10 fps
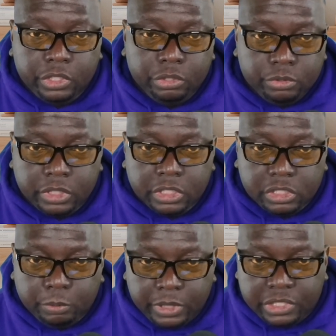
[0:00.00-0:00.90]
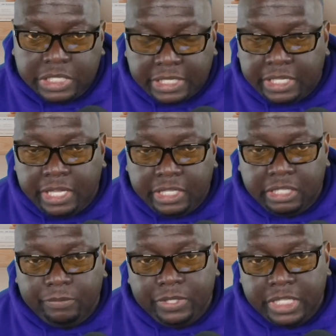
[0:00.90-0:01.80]
using a switch that can't
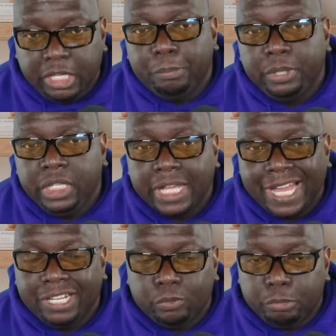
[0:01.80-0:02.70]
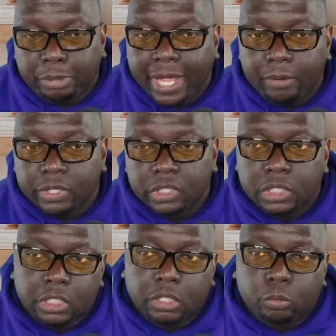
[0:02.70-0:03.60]
give the AP adequate power,
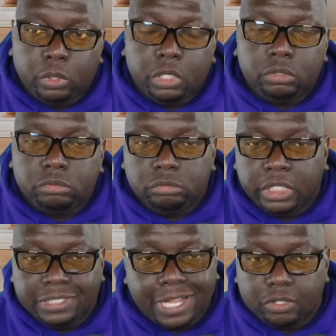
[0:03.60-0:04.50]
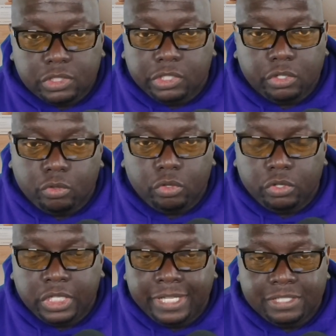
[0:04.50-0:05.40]
well, it's not going to turn on all
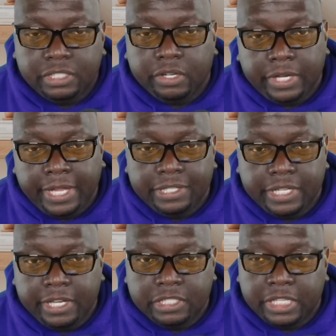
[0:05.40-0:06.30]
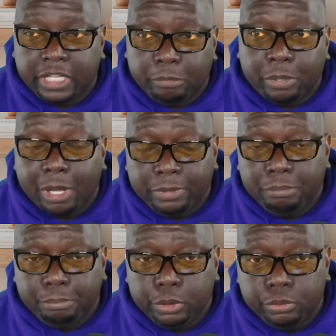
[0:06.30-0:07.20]
the necessary antennas that can probably
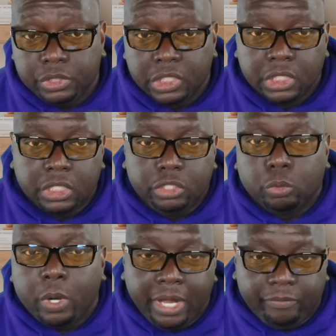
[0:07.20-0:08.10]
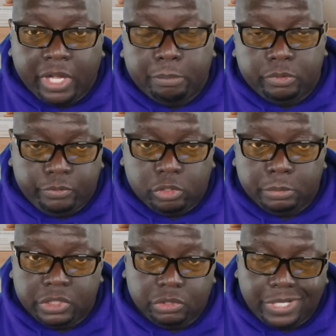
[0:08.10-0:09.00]
boost your Wi-Fi
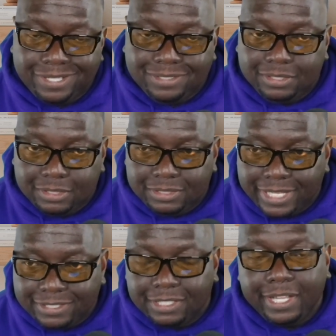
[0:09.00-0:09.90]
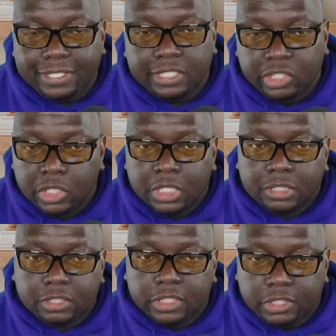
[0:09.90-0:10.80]
performance. So that's the next thing.
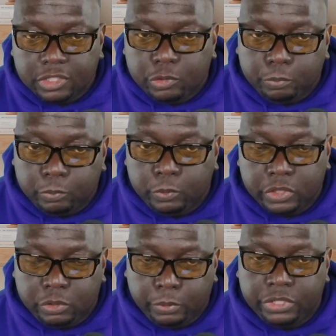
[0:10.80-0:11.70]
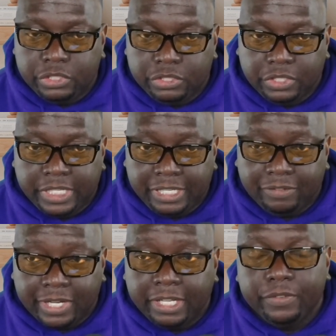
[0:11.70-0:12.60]
Look at the switches you're
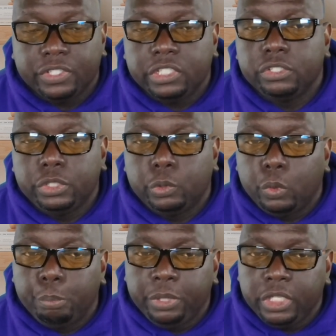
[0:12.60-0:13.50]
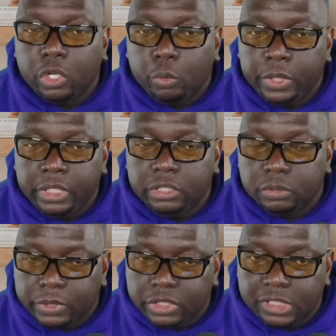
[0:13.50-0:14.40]
getting, right? If you're still dealing with PoE
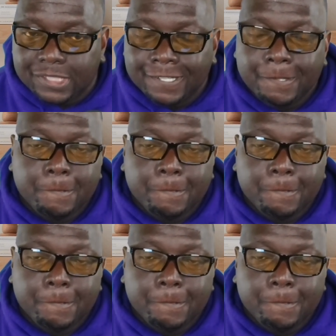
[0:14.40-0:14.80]
switches,